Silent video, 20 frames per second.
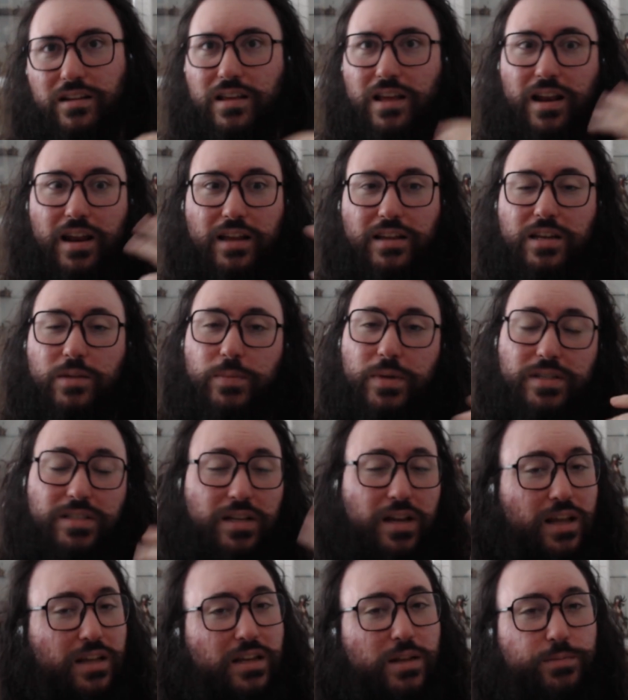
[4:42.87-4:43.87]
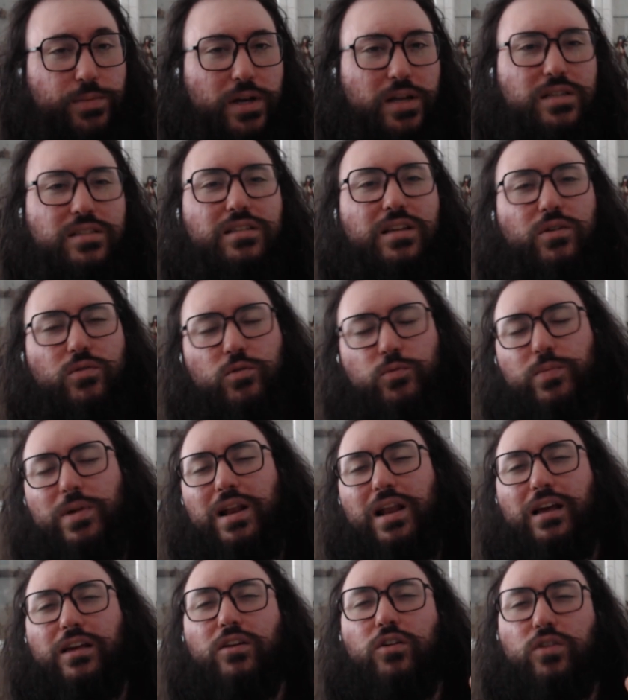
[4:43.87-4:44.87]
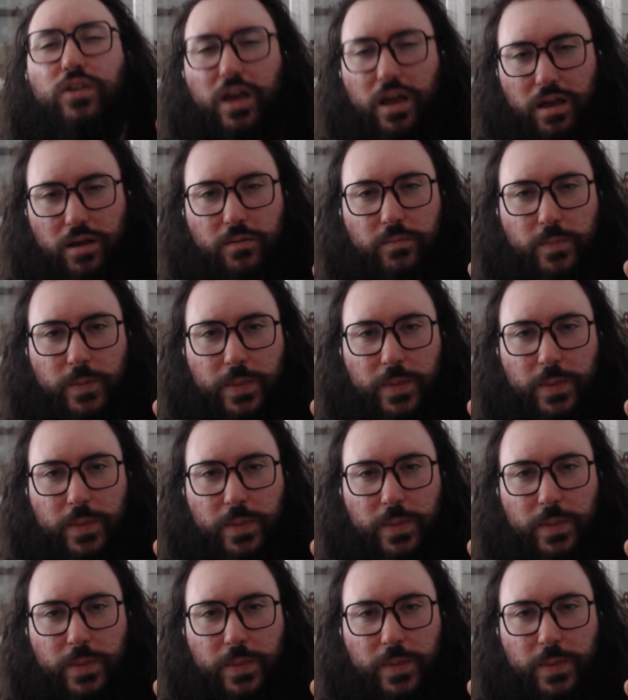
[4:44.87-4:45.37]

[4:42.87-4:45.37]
Electabuzz, I would be like, okay.